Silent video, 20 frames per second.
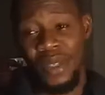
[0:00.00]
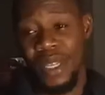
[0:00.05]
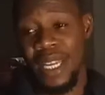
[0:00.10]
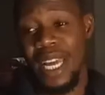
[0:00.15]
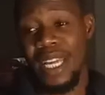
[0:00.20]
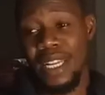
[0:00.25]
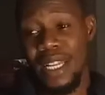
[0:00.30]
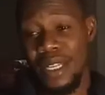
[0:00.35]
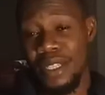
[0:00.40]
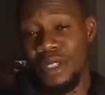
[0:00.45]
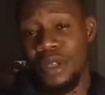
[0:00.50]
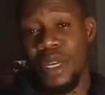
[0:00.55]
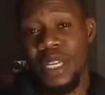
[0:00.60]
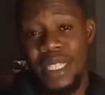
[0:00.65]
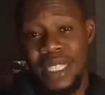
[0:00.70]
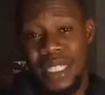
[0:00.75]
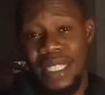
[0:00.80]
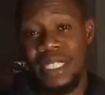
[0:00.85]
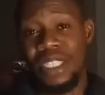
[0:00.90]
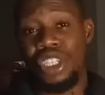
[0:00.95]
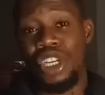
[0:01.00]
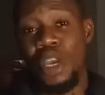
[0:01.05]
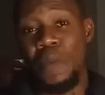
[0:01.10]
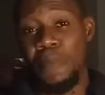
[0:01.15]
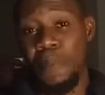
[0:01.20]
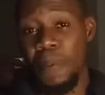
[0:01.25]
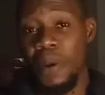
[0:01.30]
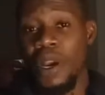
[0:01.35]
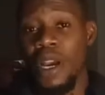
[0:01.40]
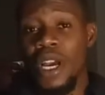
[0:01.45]
get it? So it's
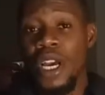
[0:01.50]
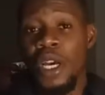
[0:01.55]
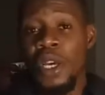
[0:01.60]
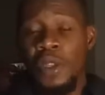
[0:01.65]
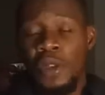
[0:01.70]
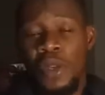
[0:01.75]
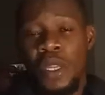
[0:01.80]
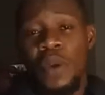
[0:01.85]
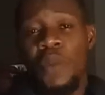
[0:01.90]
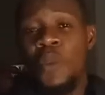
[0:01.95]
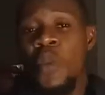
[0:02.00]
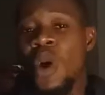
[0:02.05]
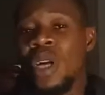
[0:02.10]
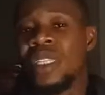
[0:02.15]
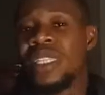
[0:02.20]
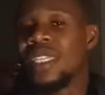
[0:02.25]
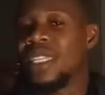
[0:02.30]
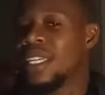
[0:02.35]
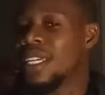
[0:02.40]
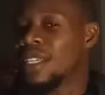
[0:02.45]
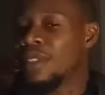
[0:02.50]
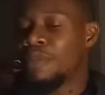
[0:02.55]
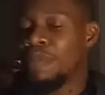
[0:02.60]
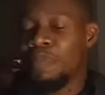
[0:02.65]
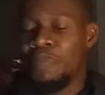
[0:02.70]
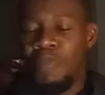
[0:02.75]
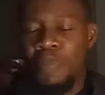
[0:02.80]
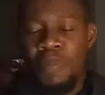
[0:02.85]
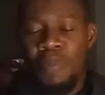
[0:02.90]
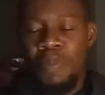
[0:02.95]
cheap. So they want
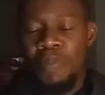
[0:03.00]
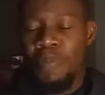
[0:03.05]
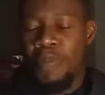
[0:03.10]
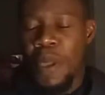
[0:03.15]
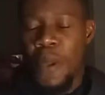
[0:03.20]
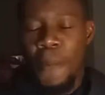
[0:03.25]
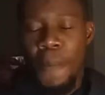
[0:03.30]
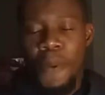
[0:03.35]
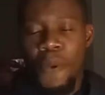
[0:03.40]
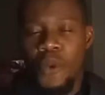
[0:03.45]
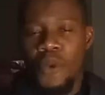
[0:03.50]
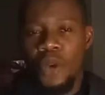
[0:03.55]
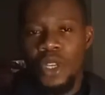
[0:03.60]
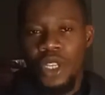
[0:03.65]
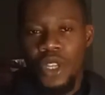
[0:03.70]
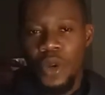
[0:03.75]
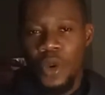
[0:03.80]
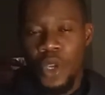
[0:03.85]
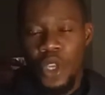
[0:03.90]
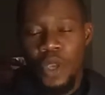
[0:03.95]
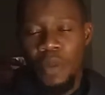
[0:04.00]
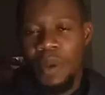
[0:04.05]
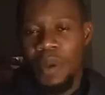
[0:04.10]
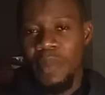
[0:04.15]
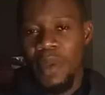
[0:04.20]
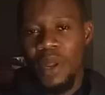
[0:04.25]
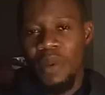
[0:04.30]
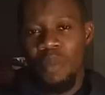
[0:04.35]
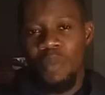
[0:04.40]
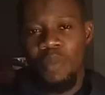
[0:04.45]
people,
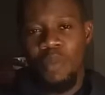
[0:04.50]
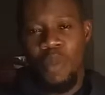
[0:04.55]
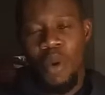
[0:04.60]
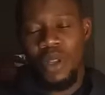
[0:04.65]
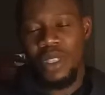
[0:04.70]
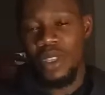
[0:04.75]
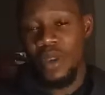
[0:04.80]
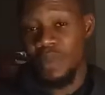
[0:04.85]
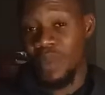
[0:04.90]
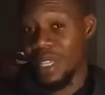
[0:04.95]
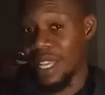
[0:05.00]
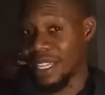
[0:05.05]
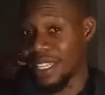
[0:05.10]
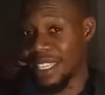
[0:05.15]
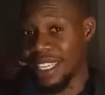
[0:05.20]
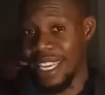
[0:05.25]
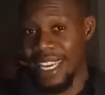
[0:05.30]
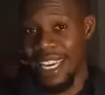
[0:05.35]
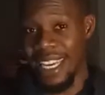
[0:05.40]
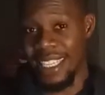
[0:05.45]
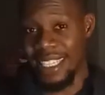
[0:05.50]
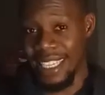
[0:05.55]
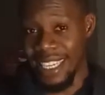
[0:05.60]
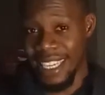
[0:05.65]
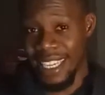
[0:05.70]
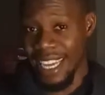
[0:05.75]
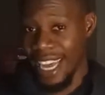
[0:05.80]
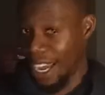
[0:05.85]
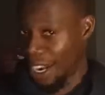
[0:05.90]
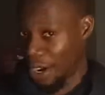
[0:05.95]
human beings want something that is
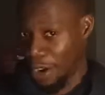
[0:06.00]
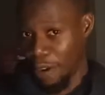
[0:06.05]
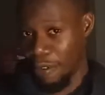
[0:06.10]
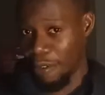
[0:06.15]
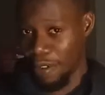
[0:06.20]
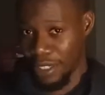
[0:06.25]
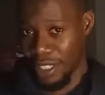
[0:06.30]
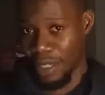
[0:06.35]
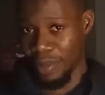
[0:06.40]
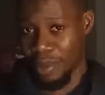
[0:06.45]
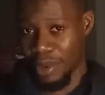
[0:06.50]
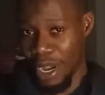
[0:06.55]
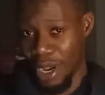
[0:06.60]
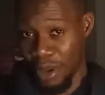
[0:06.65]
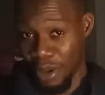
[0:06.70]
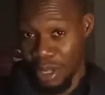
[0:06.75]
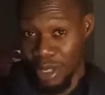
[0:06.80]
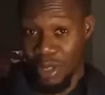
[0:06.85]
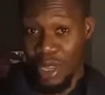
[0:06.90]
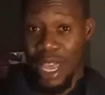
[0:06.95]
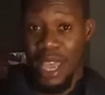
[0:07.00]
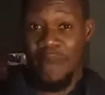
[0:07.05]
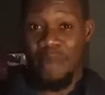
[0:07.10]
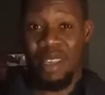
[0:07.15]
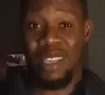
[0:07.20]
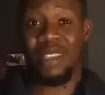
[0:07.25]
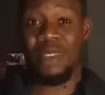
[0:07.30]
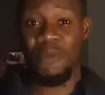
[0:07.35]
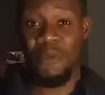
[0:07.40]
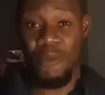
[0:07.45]
easy and comfortable. According to
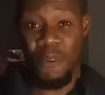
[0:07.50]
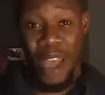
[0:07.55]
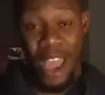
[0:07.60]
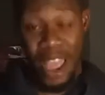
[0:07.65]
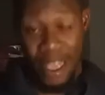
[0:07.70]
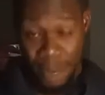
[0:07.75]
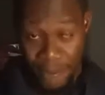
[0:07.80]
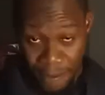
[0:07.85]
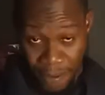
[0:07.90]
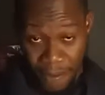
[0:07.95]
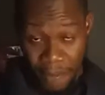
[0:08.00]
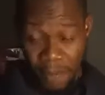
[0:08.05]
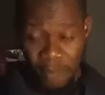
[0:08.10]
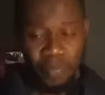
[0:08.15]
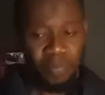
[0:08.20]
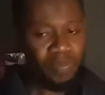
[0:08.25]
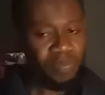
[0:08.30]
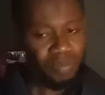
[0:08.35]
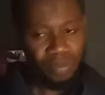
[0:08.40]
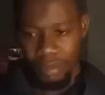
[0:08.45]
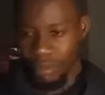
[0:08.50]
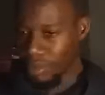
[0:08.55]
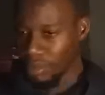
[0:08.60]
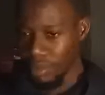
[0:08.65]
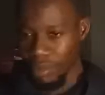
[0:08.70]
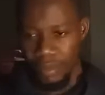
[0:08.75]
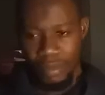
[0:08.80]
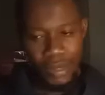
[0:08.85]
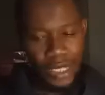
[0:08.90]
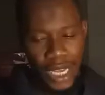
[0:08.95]
MS5.
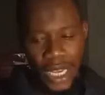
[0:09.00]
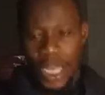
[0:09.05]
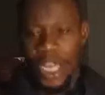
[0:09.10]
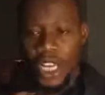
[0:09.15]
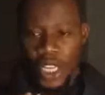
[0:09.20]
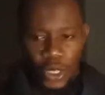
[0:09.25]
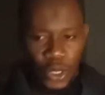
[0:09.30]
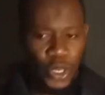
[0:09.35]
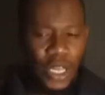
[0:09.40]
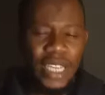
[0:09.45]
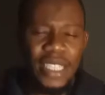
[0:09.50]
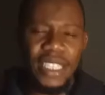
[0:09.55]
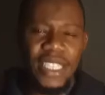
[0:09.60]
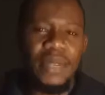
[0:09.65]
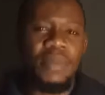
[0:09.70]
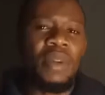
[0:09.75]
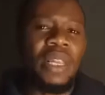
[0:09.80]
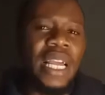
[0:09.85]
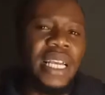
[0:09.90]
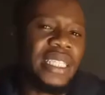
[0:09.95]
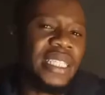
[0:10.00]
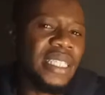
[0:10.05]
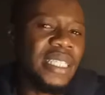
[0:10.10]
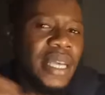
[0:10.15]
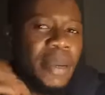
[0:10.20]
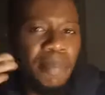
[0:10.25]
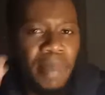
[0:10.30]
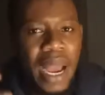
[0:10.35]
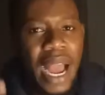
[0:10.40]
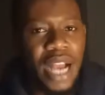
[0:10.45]
So you're stimulating
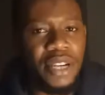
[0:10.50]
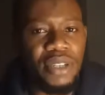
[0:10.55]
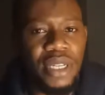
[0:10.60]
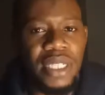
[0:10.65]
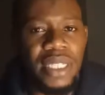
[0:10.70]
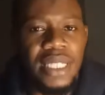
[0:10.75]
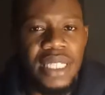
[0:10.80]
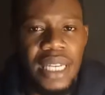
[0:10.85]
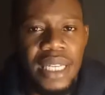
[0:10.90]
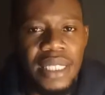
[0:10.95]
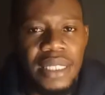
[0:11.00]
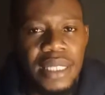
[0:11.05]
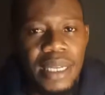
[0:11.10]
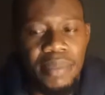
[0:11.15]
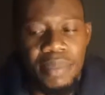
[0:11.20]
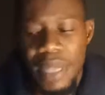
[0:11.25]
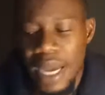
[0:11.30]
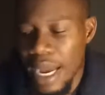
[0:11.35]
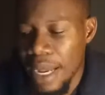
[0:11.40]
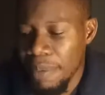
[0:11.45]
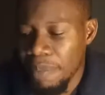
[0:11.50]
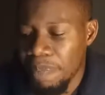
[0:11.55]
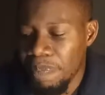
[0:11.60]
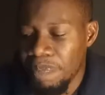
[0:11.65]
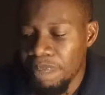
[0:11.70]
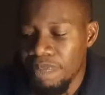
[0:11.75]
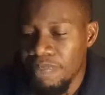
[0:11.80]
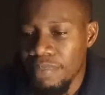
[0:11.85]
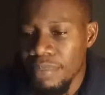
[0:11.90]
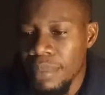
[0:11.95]
them by actually telling them that.
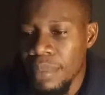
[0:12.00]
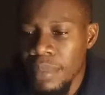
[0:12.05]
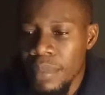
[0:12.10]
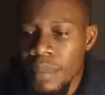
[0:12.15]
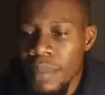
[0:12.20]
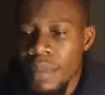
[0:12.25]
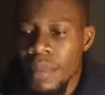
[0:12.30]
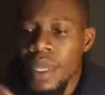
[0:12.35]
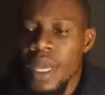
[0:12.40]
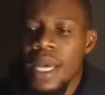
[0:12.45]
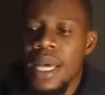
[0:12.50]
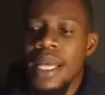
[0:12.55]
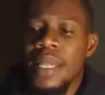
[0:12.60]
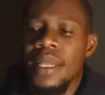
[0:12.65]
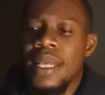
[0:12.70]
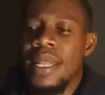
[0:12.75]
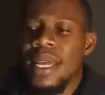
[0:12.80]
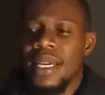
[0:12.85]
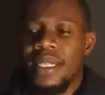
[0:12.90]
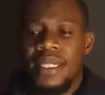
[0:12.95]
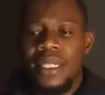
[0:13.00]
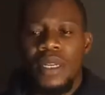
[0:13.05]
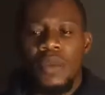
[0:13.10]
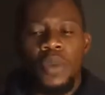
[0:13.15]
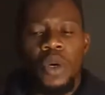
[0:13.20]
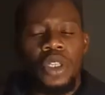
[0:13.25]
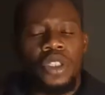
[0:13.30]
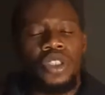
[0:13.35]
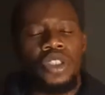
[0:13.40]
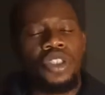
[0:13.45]
The next thing
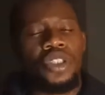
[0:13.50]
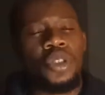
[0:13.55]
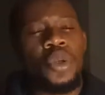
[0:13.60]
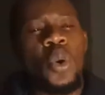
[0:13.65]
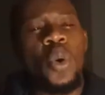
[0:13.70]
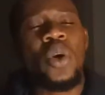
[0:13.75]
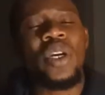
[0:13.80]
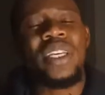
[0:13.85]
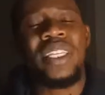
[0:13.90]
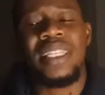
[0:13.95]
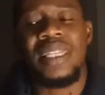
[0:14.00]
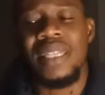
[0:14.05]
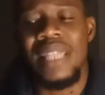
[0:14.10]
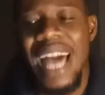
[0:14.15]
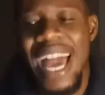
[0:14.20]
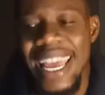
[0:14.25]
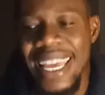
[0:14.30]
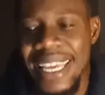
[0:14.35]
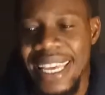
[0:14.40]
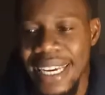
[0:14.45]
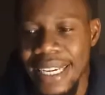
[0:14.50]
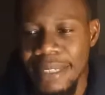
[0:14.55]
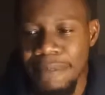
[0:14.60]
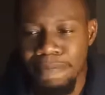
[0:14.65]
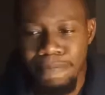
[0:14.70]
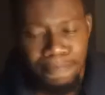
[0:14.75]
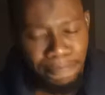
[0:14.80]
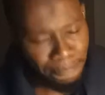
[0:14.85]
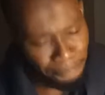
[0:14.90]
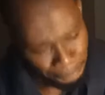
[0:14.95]
I want you to know is
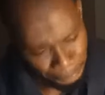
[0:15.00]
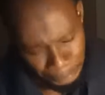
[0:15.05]
liking.